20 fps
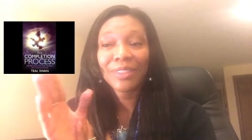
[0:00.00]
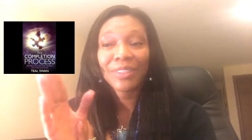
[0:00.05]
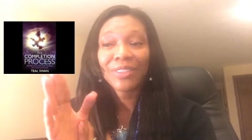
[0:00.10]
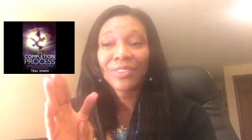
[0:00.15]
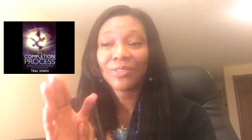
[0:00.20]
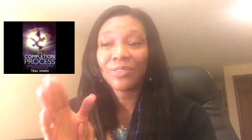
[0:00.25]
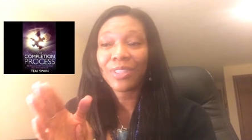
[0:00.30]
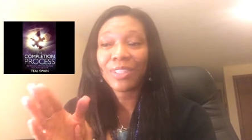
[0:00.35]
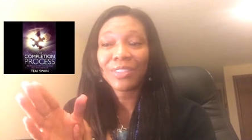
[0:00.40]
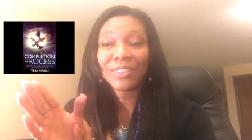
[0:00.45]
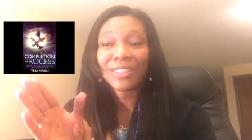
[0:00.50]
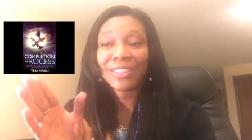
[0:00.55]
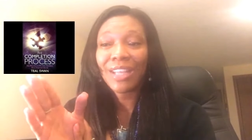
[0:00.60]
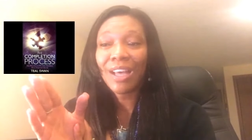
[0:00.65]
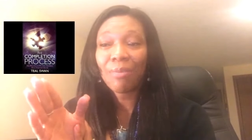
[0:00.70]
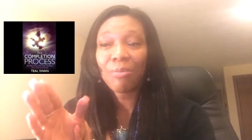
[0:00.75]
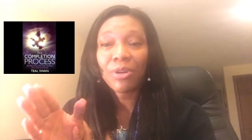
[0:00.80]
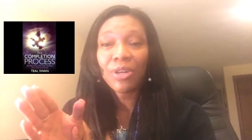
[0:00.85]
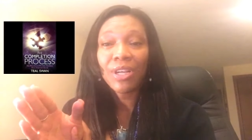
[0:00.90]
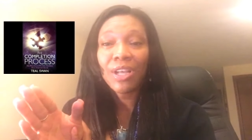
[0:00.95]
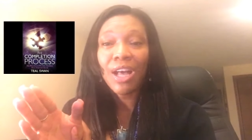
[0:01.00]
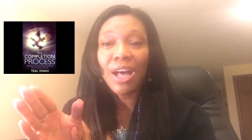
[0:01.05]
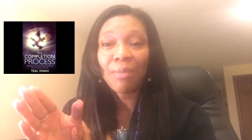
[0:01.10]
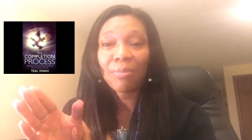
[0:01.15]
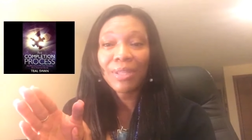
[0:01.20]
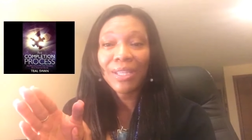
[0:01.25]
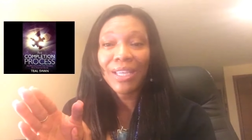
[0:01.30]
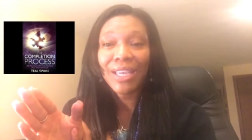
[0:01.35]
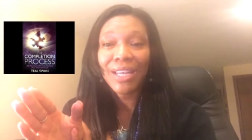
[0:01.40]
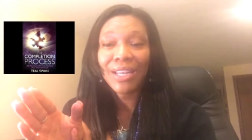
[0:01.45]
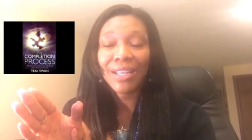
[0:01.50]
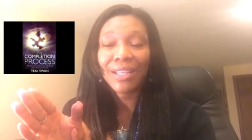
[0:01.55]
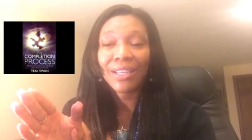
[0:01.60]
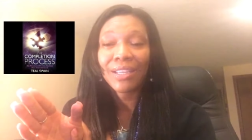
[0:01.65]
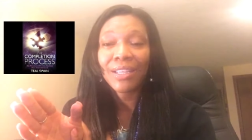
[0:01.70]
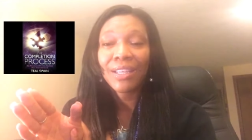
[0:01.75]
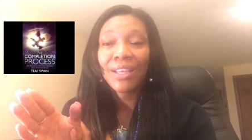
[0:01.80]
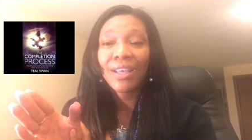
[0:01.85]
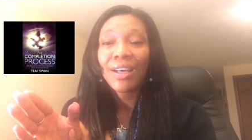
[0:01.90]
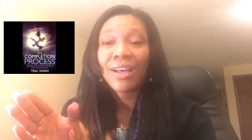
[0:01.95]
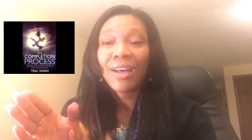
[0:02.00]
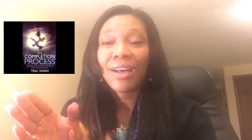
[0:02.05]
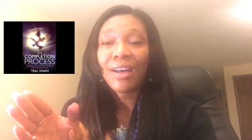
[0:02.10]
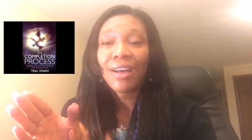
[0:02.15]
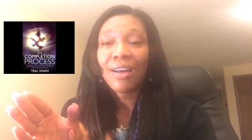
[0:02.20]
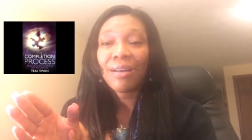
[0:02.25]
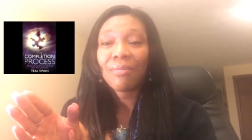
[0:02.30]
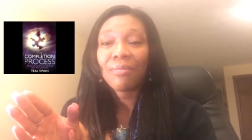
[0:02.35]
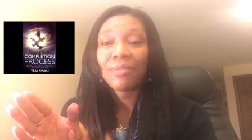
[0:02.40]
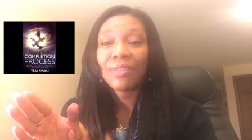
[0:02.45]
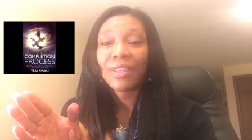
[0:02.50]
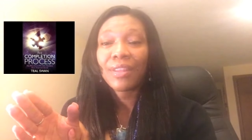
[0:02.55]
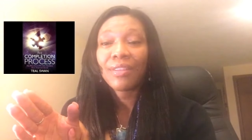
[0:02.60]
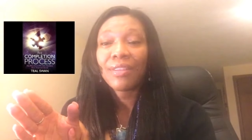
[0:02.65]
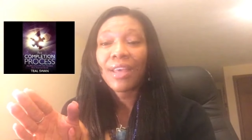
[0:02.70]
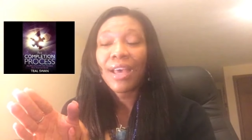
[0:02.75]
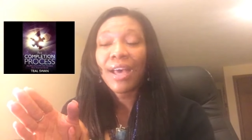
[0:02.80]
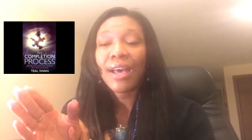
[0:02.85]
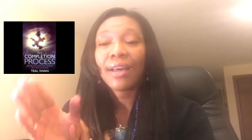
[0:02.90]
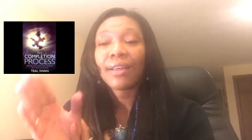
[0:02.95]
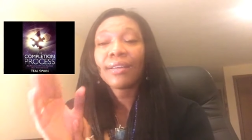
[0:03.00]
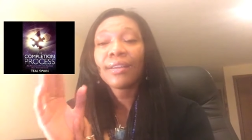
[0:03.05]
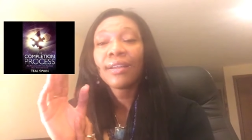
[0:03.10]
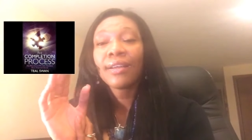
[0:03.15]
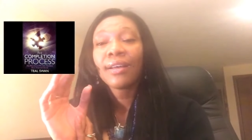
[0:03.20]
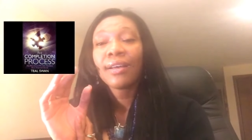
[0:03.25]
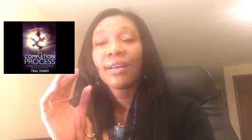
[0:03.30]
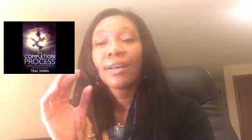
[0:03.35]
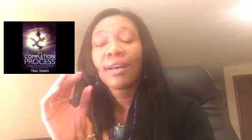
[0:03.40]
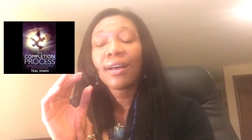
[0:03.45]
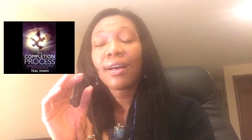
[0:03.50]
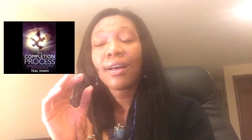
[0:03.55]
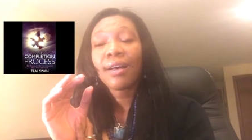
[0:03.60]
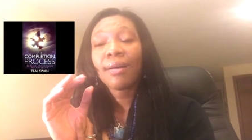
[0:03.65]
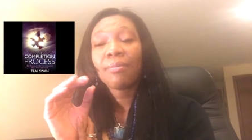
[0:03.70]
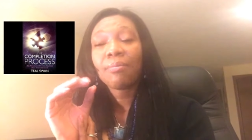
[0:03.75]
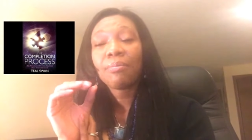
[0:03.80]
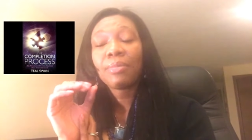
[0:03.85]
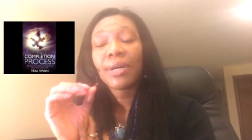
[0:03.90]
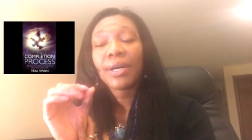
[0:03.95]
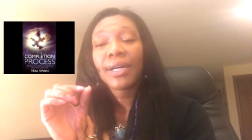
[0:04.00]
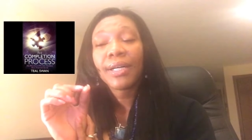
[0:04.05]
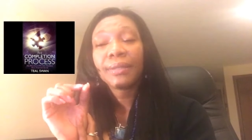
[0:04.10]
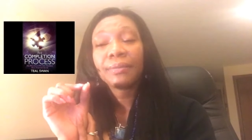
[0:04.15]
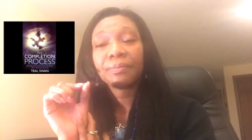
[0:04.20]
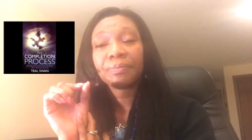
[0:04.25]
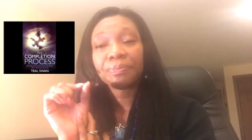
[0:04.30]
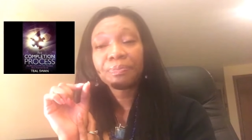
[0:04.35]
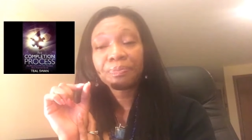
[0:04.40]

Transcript: it's it's a lot more complicated um, than that. Um, but